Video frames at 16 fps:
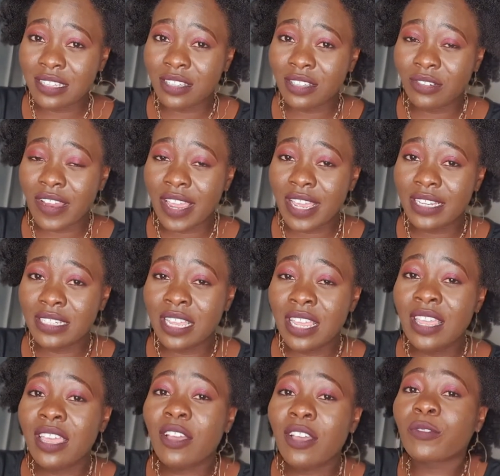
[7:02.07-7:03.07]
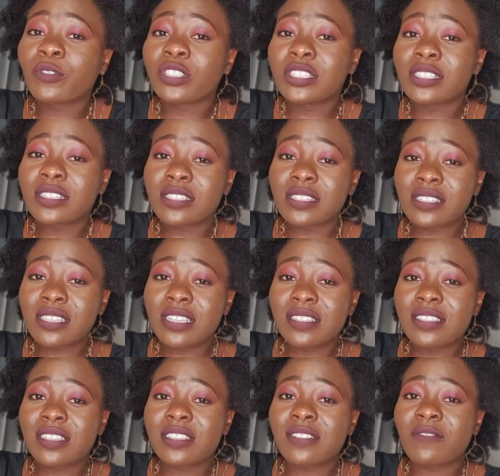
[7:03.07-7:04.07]
right? Of which in this
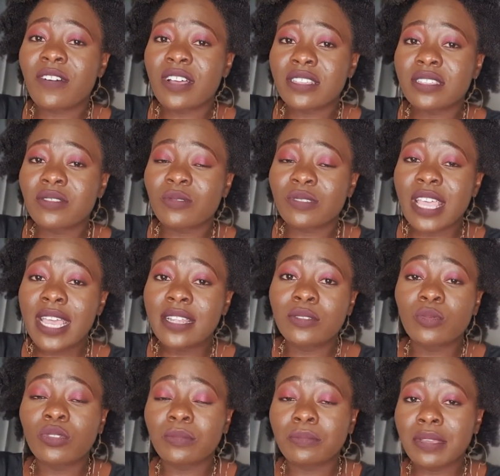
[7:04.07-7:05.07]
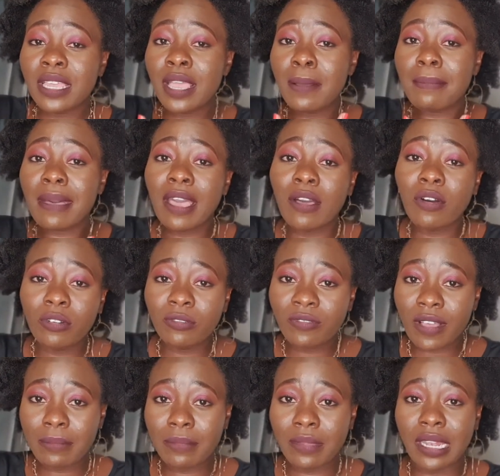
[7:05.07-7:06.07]
instance, the first society would be my own
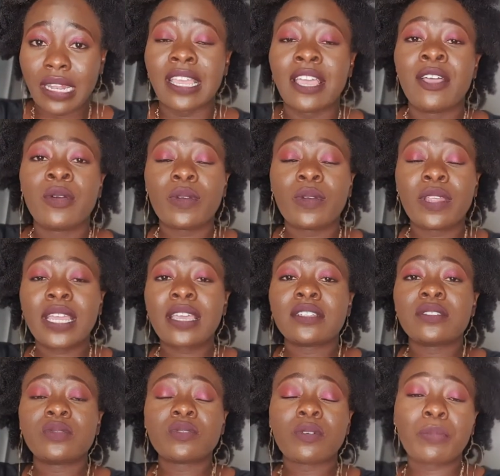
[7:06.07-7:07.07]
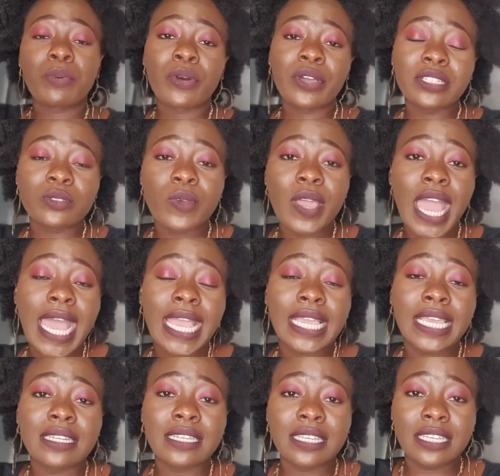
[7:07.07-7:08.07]
family. When I get to a point where I
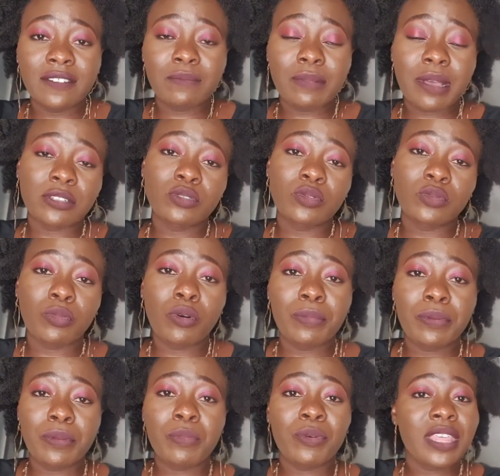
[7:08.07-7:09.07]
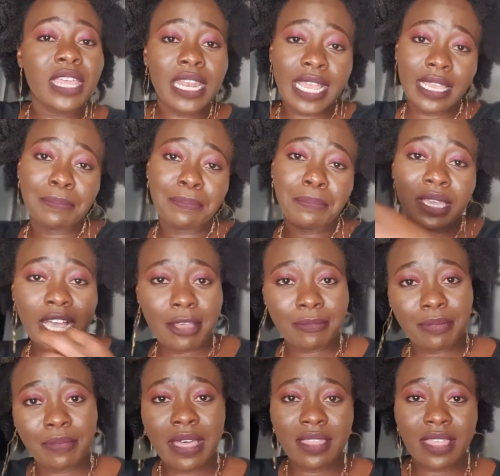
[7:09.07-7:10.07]
can give back to more people, then I pick
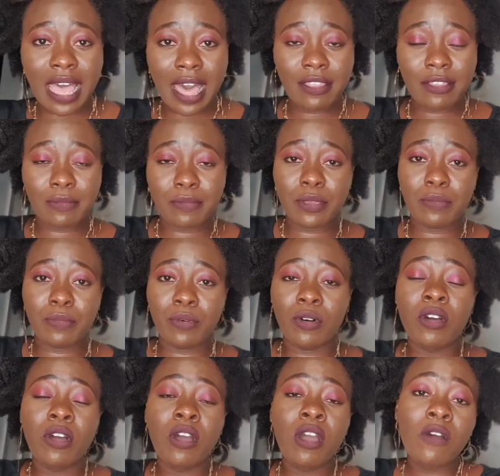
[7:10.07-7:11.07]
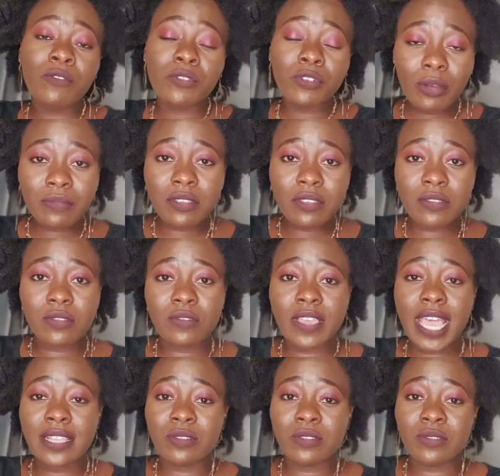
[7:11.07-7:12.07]
up the other people from the
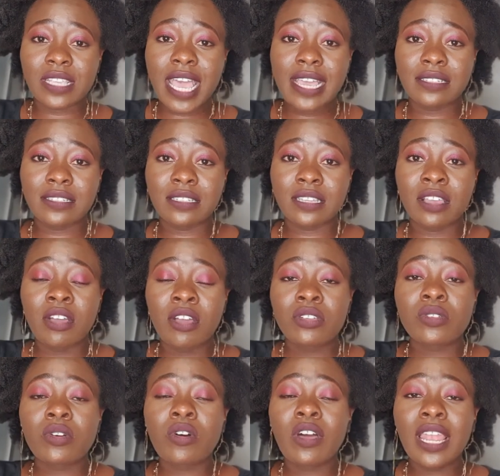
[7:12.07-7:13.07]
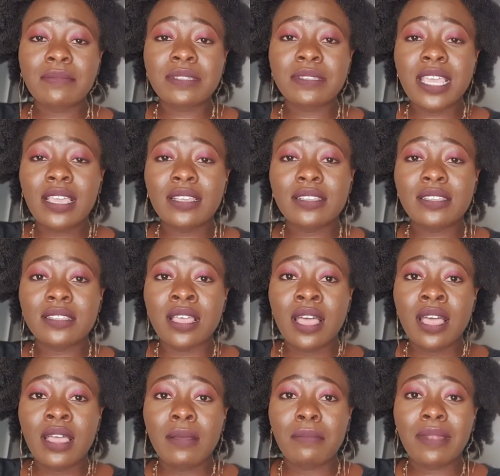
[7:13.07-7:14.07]
society. So all I'm saying is,
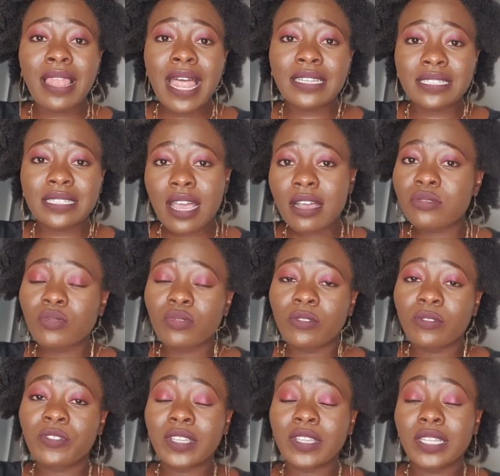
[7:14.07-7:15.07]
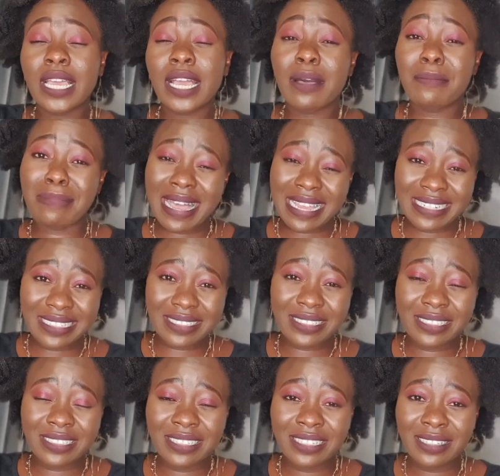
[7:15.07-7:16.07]
black tax would feel like a burden.
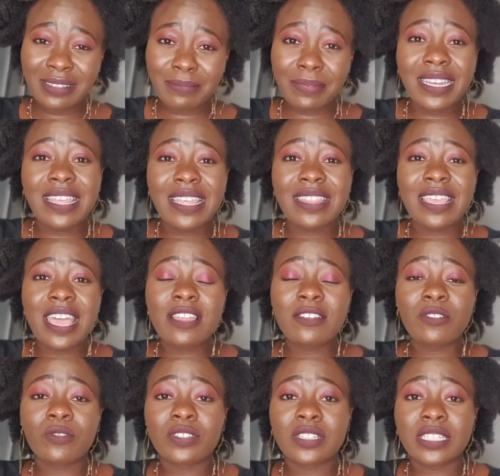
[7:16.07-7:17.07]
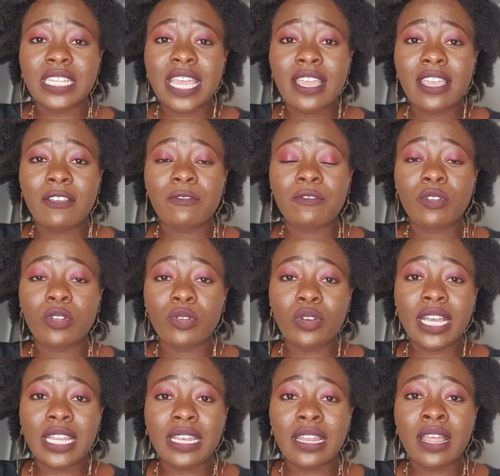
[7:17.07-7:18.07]
But at the end of the day, if you look
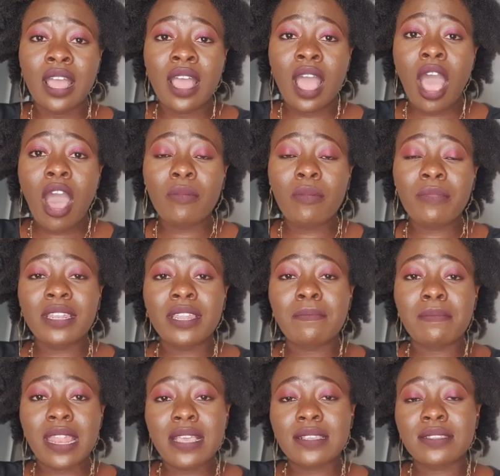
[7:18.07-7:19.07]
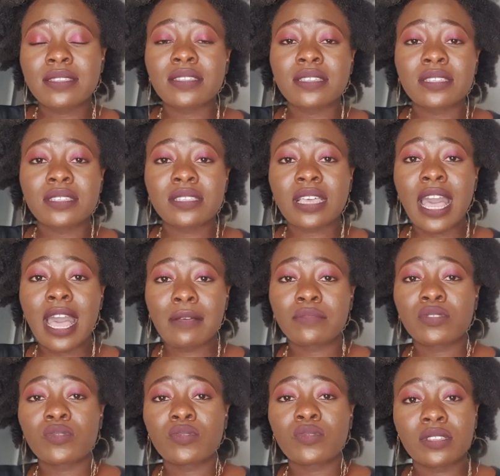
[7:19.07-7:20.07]
at how many blessings comes
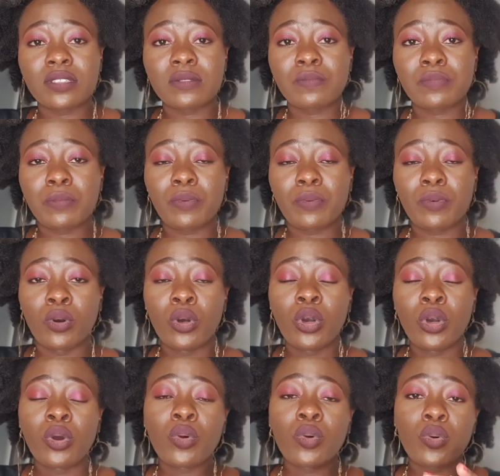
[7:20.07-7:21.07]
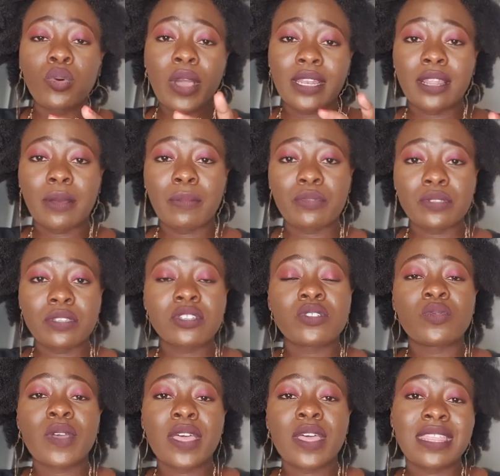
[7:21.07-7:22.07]
to these people who are in a position
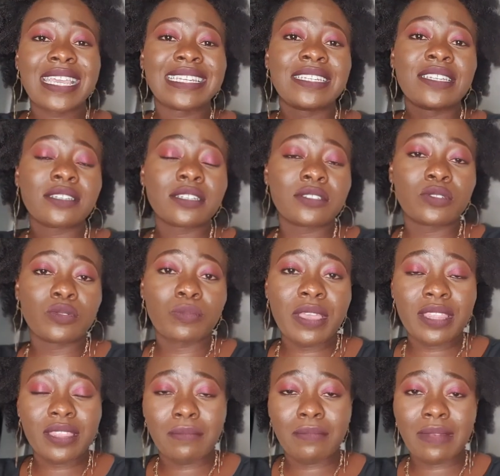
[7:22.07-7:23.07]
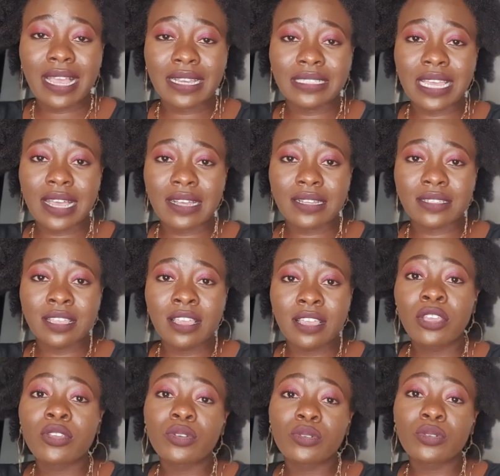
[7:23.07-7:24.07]
where they needed to pay the black tax,
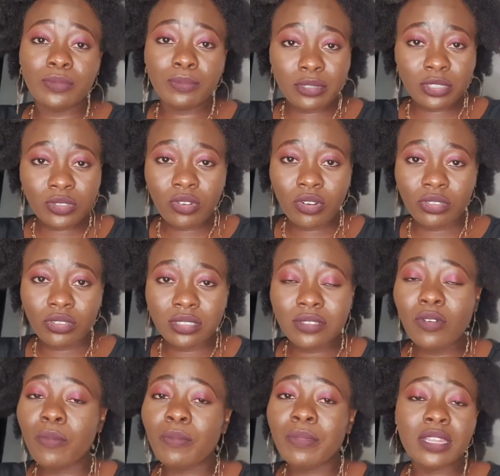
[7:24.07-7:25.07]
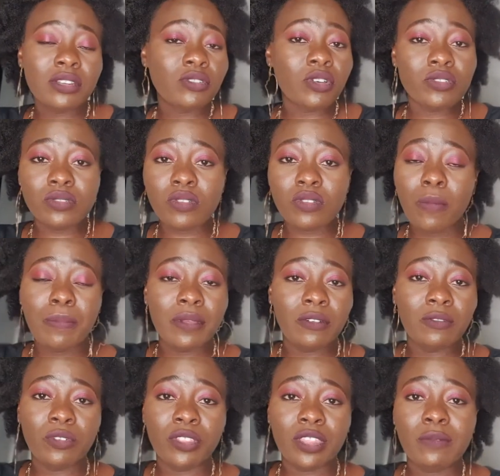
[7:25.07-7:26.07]
you would be shocked. So many doors open
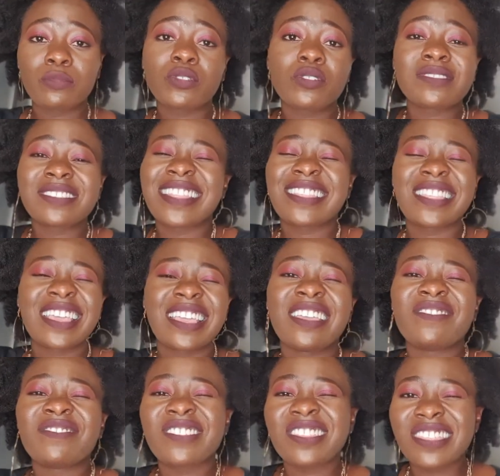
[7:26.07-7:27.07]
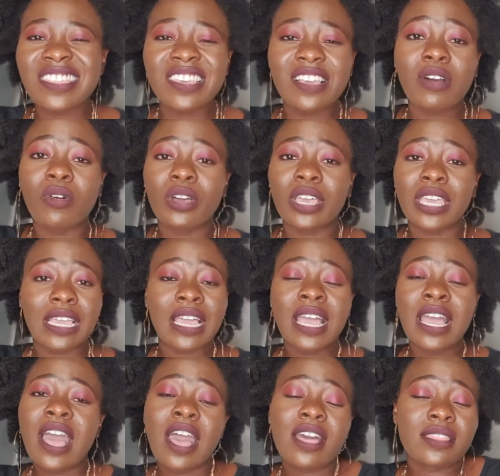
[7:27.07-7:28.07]
for them, doors that they even think, okay,
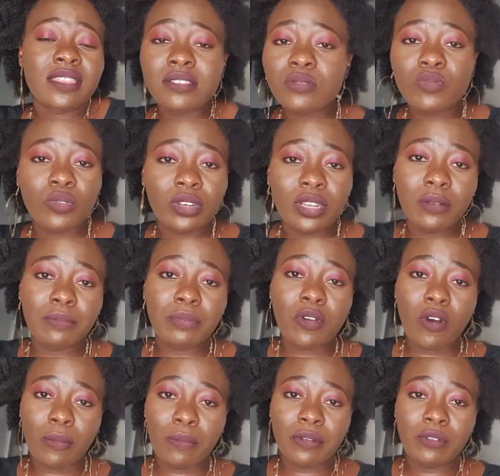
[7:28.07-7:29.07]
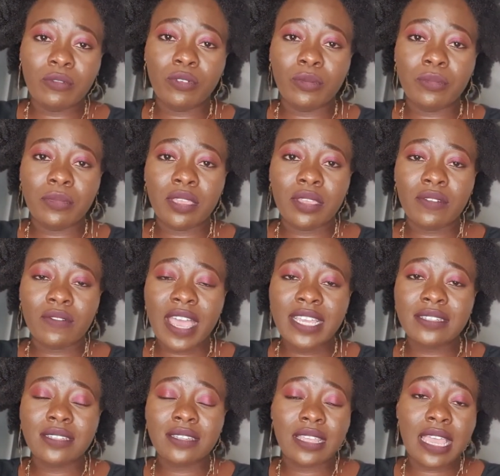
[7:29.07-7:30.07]
this wouldn't be open for me, right?
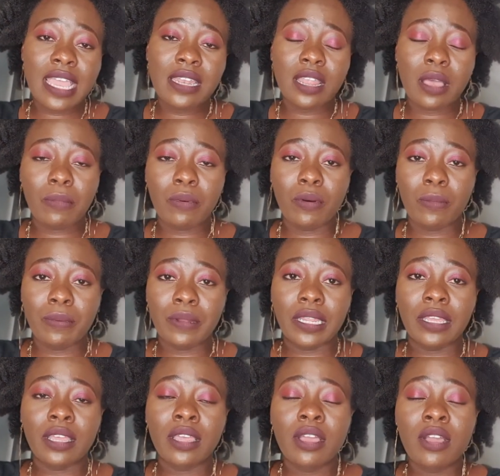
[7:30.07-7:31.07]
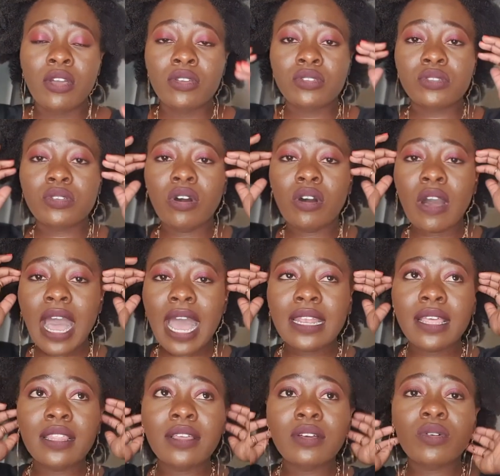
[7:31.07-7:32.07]
They end up opening. So
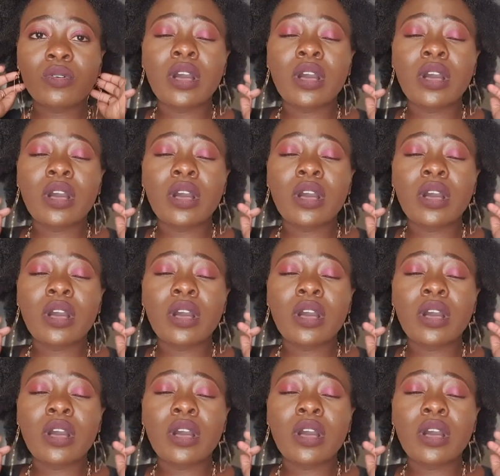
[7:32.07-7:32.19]
another,